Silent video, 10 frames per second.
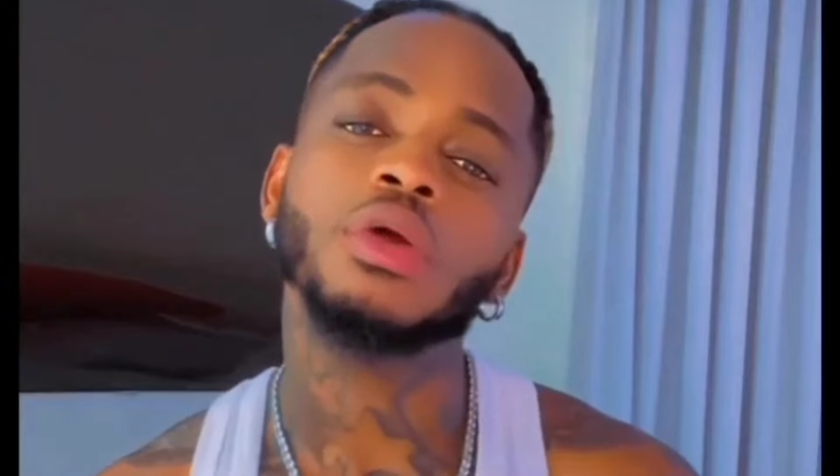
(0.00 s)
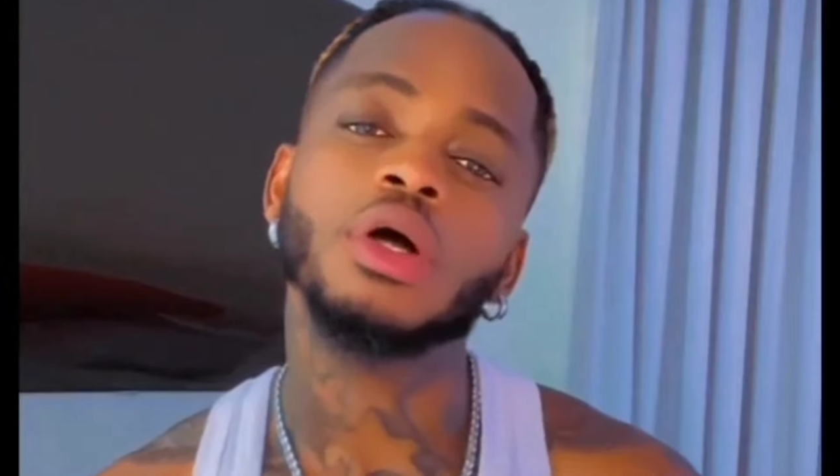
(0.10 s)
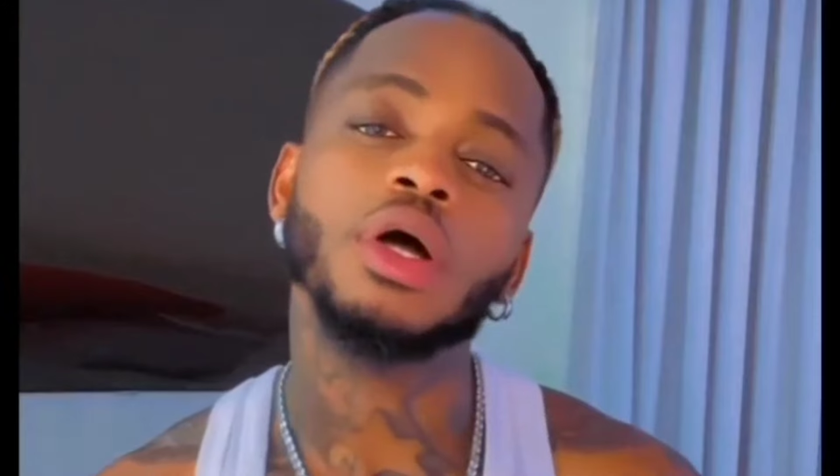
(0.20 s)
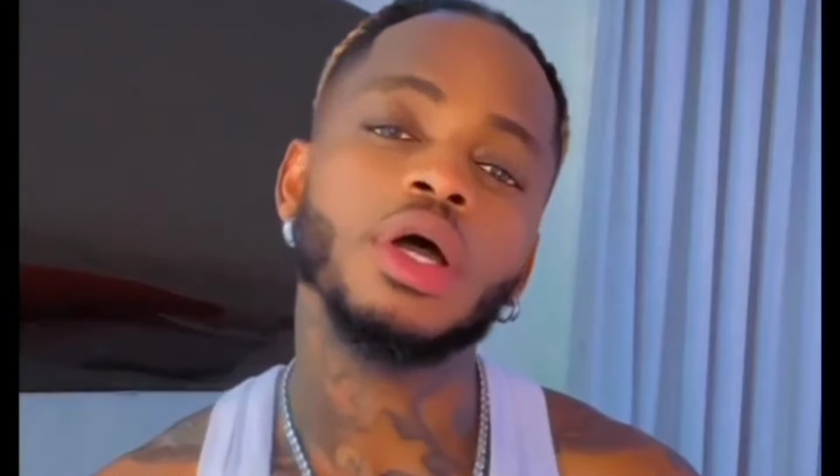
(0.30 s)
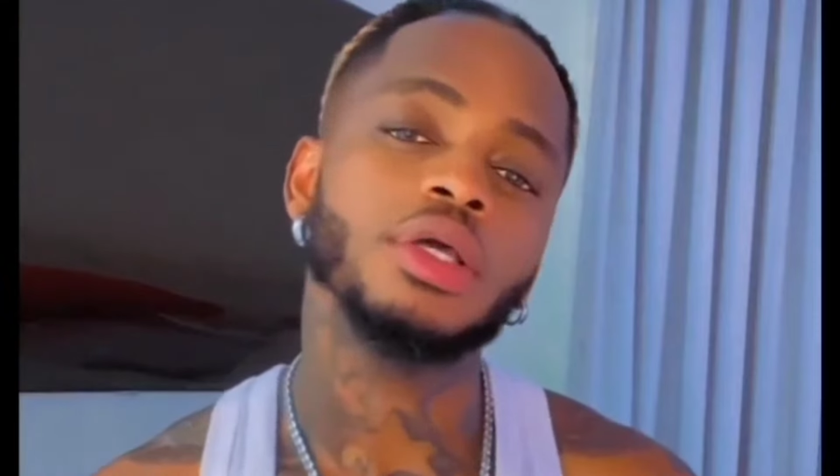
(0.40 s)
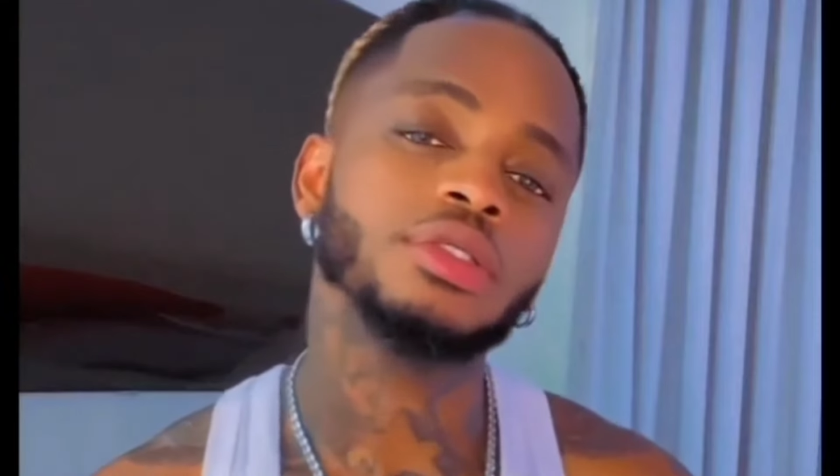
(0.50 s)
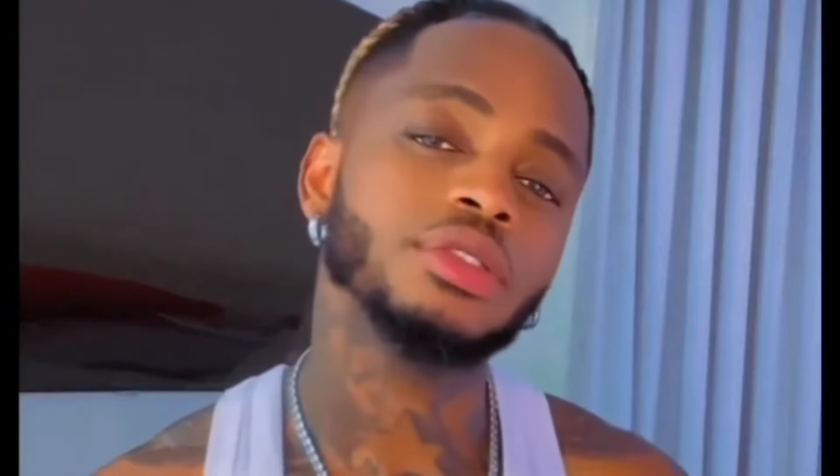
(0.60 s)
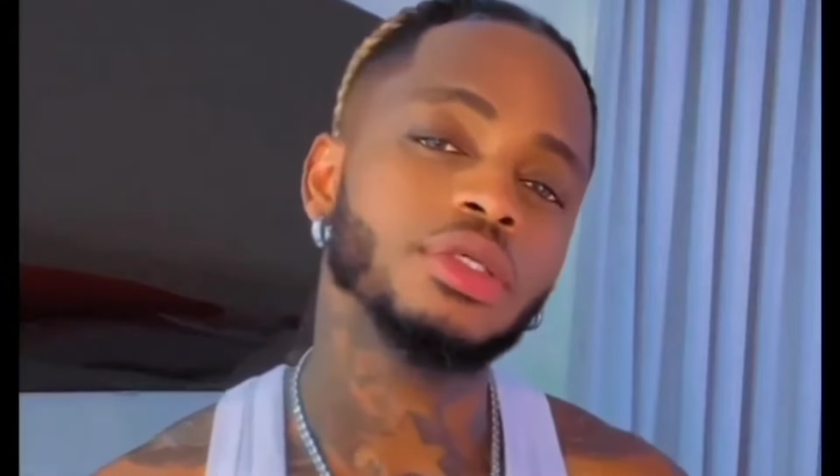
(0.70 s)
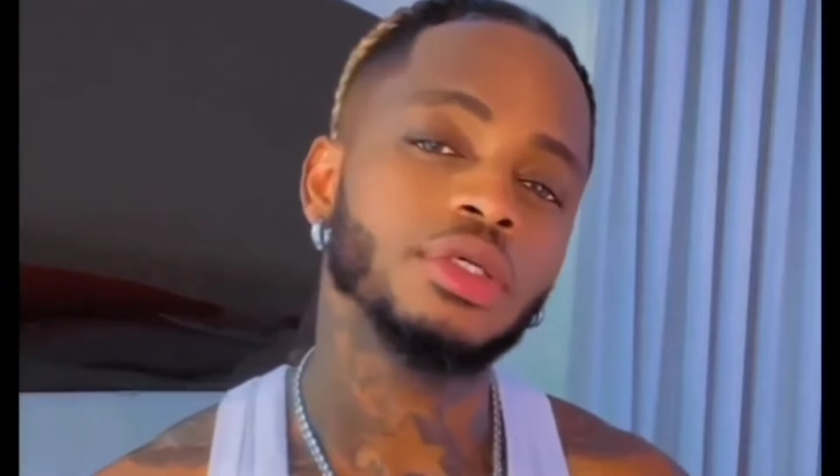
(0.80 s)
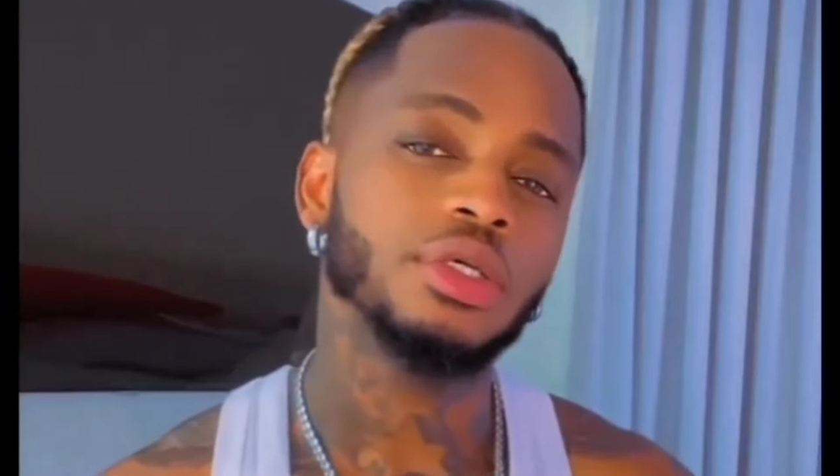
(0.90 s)
somehow,
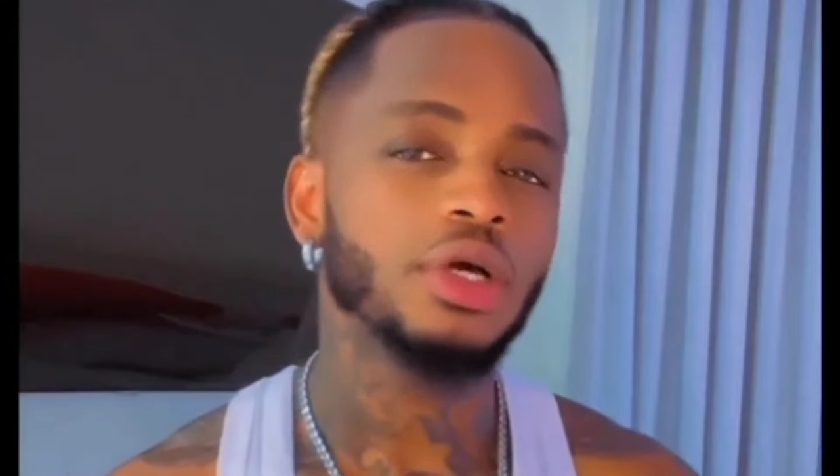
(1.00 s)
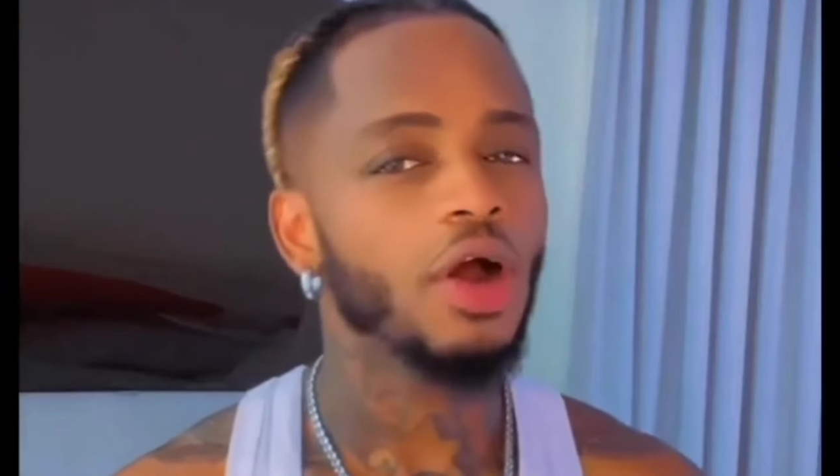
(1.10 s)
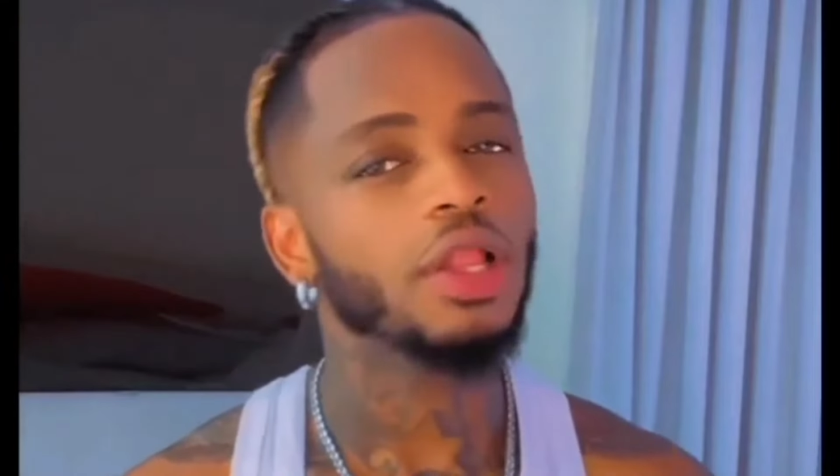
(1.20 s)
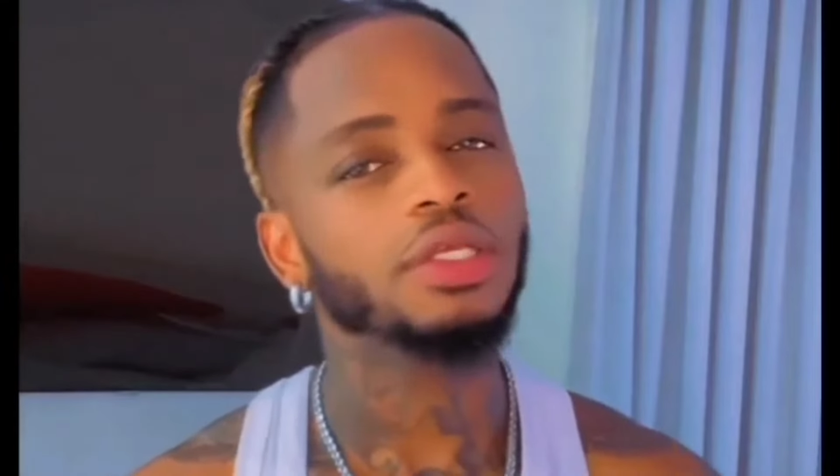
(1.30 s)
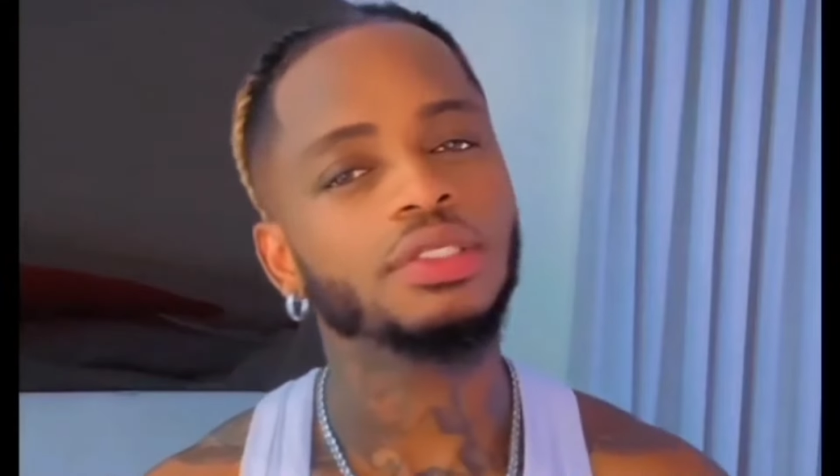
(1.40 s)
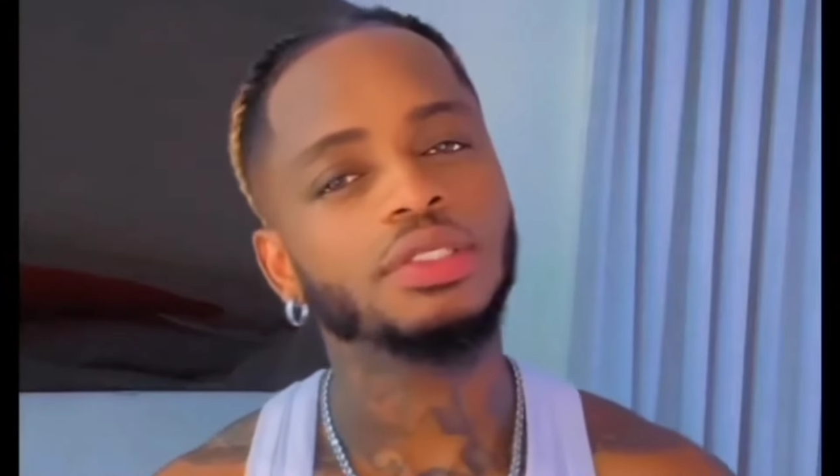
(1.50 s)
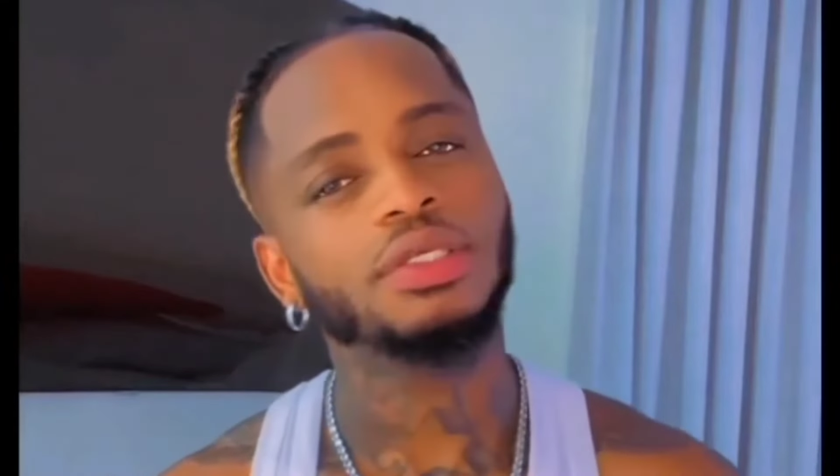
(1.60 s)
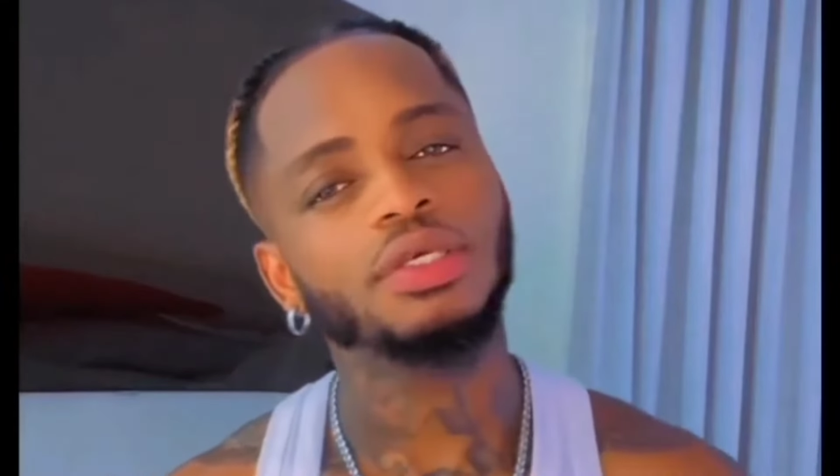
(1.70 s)
still so